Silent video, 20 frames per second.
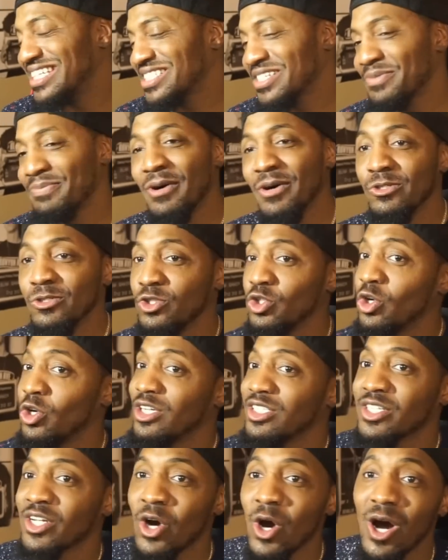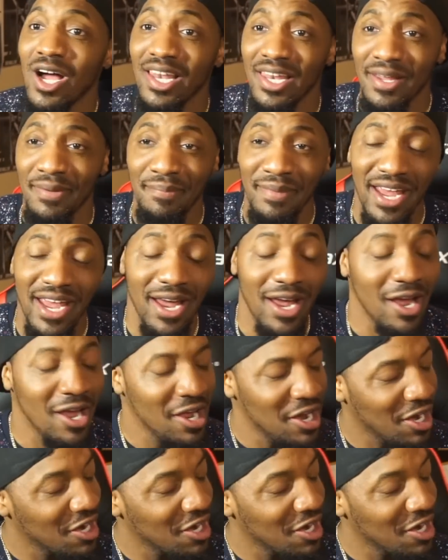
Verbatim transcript: some more George Carlin, man.